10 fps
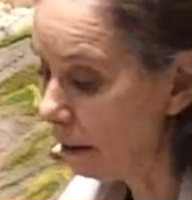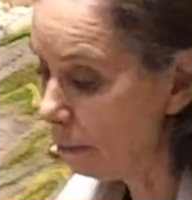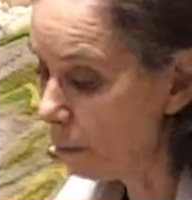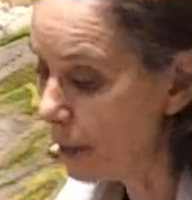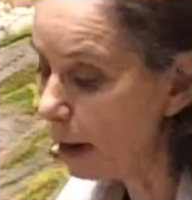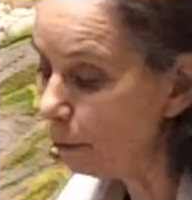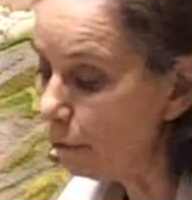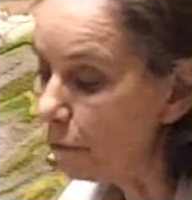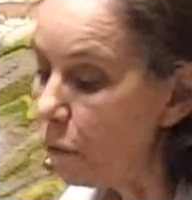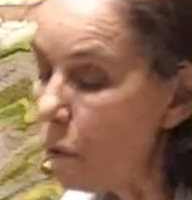without
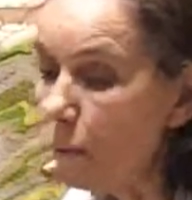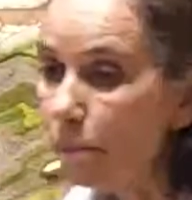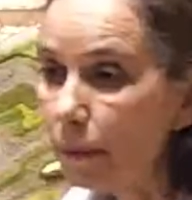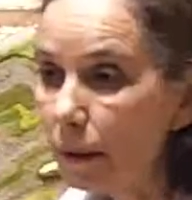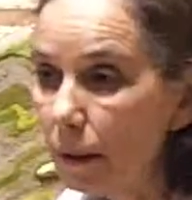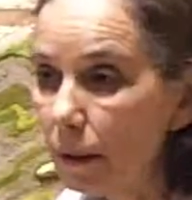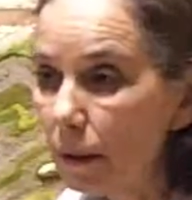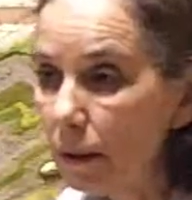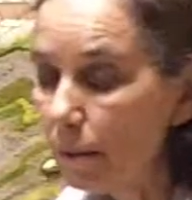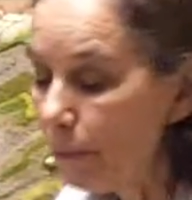form,
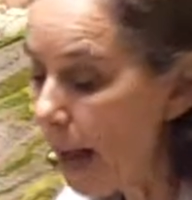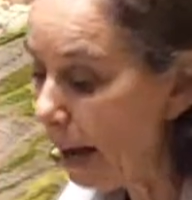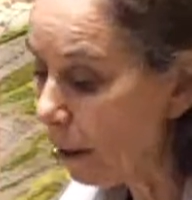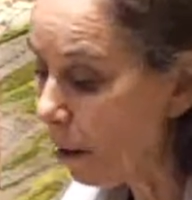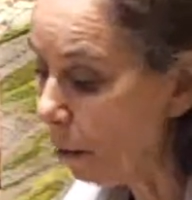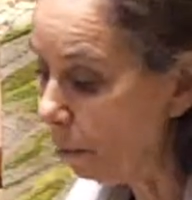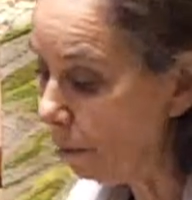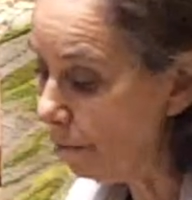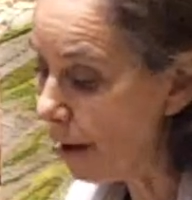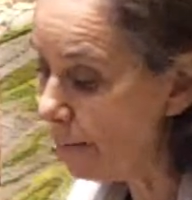a black
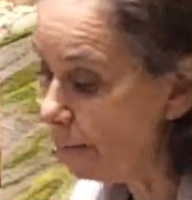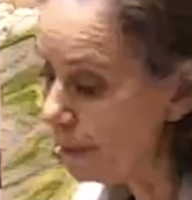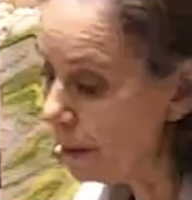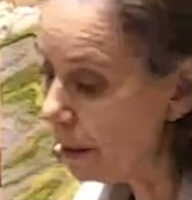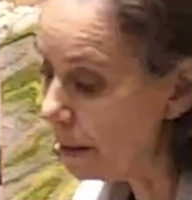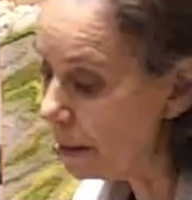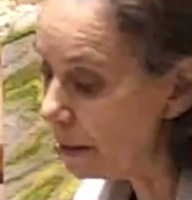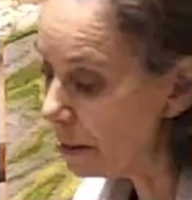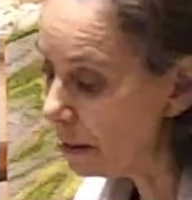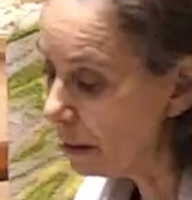hole of
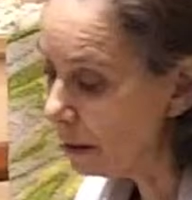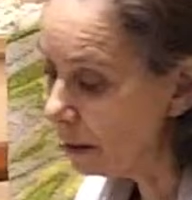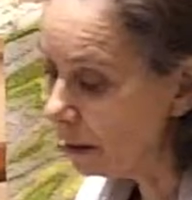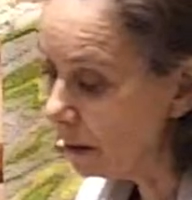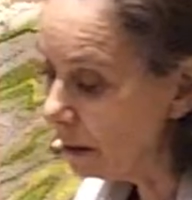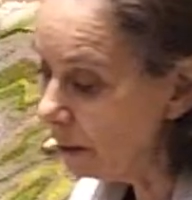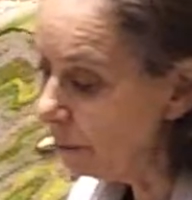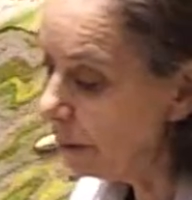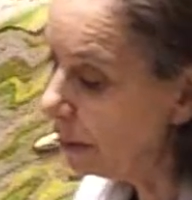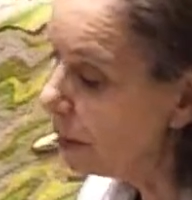emptiness.
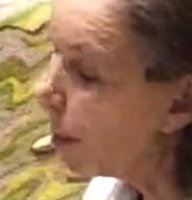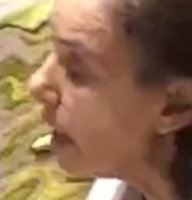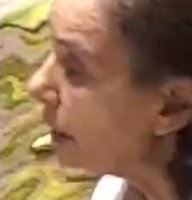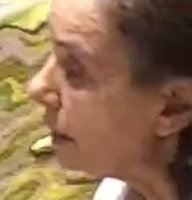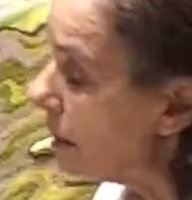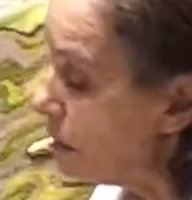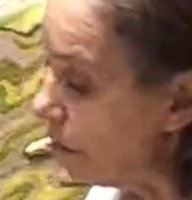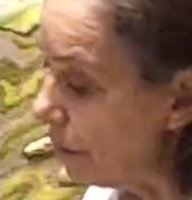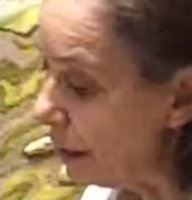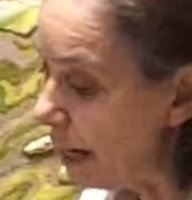But the darkness
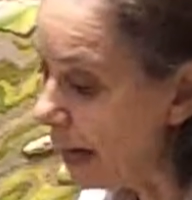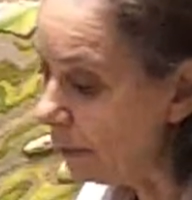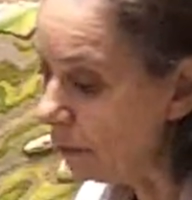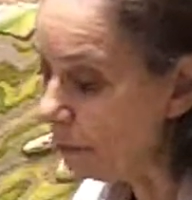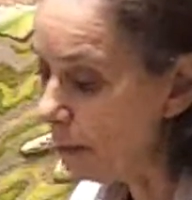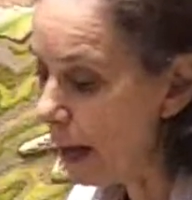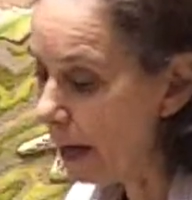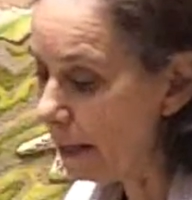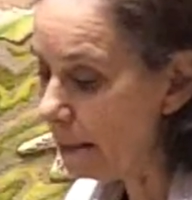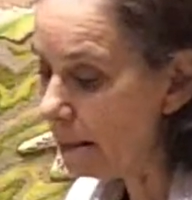of the 9th
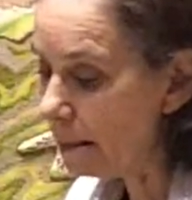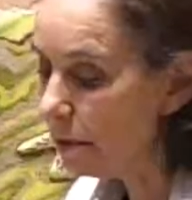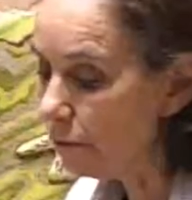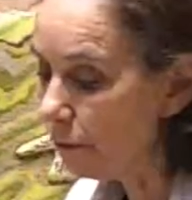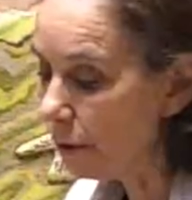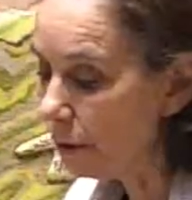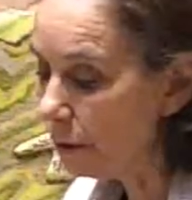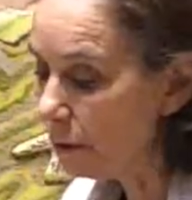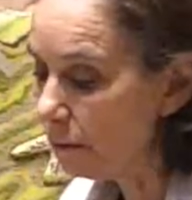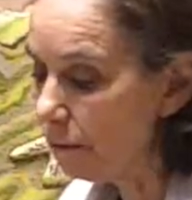plague is
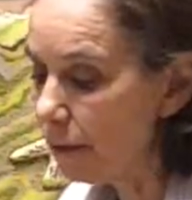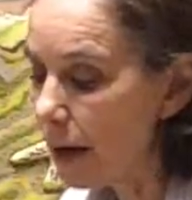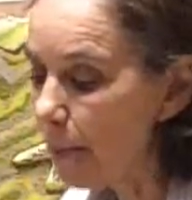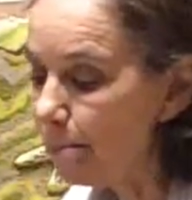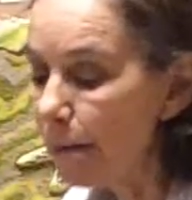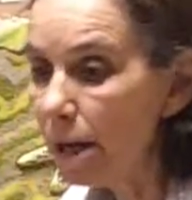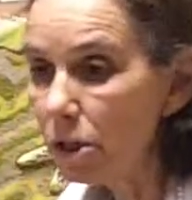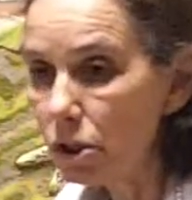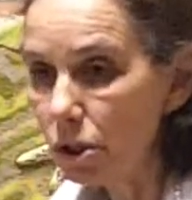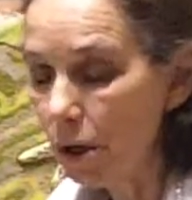different, v'yamesh